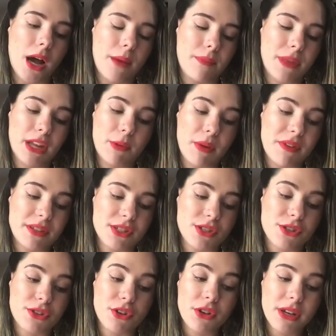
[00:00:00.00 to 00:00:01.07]
Anyway, this is
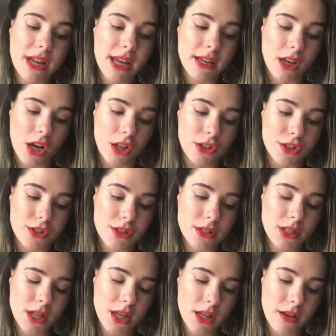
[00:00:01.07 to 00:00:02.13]
$39,
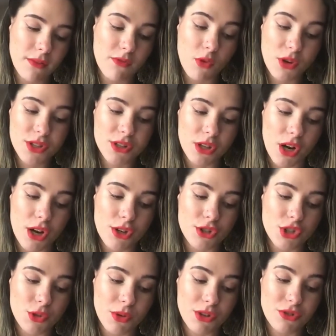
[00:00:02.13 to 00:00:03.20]
4 stars,
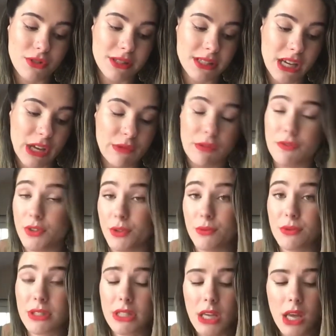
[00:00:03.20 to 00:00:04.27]
210
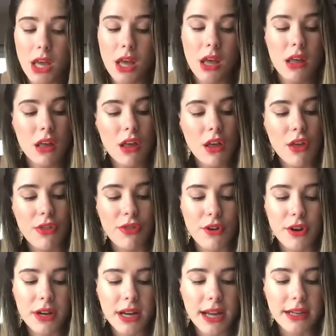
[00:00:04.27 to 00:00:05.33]
reviews.
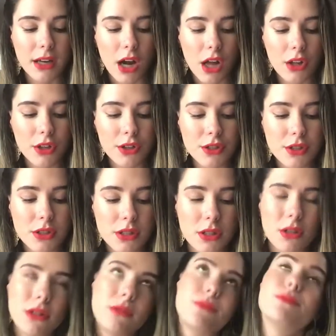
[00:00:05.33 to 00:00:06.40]
$39,
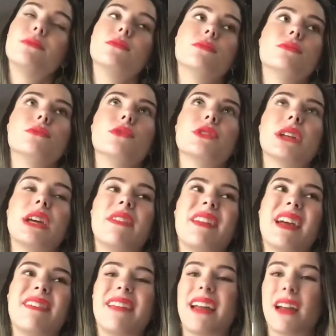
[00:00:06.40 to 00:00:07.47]
we'll say in the
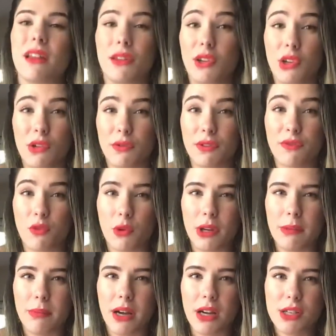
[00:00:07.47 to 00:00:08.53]
end like a little over
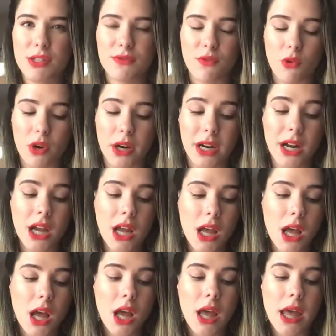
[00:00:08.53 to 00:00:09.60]
$40 for
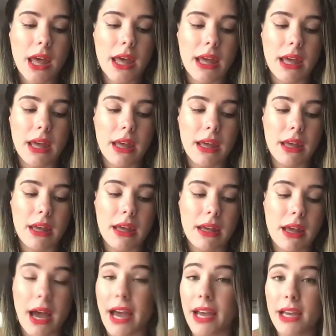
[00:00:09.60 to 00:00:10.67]
a
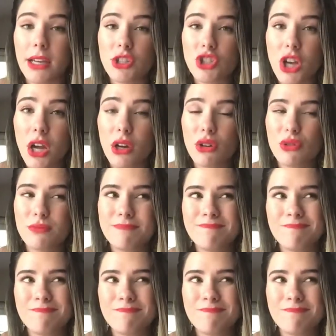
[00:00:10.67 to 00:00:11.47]
eye gel.